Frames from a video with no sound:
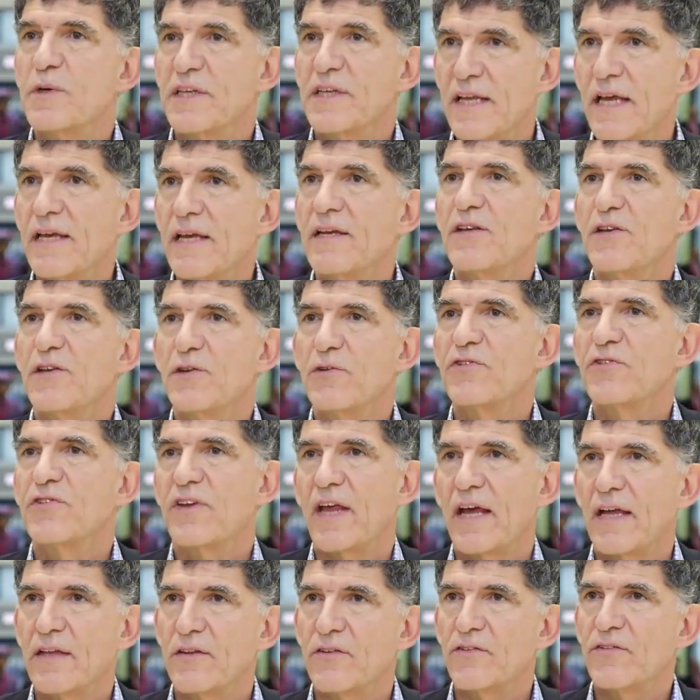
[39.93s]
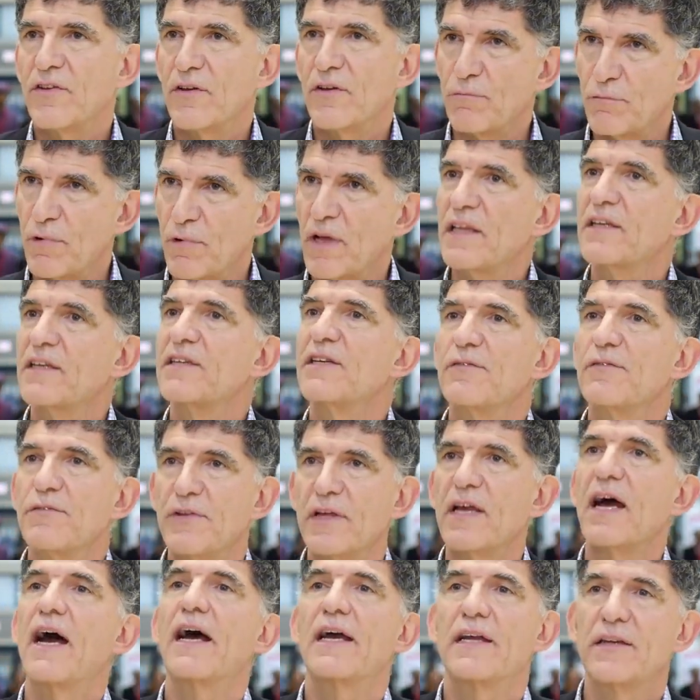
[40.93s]
we tend to use statins at
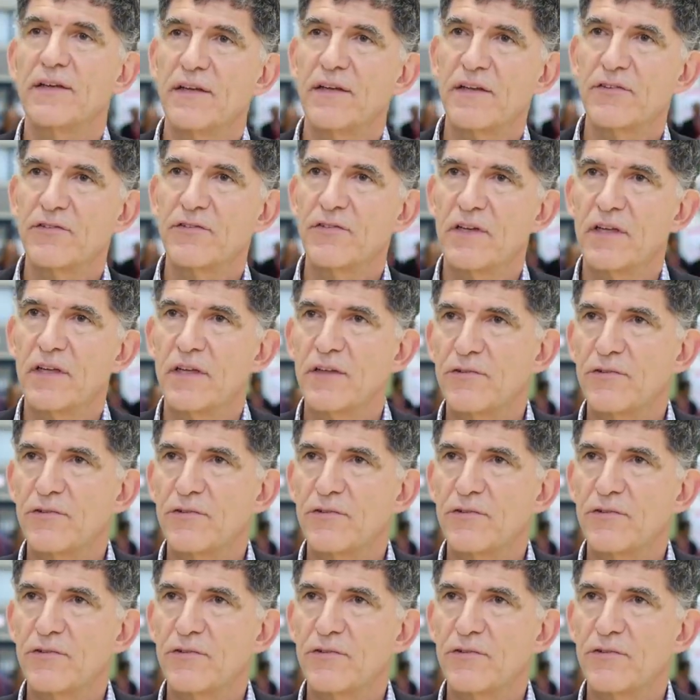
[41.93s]
relatively high intensity.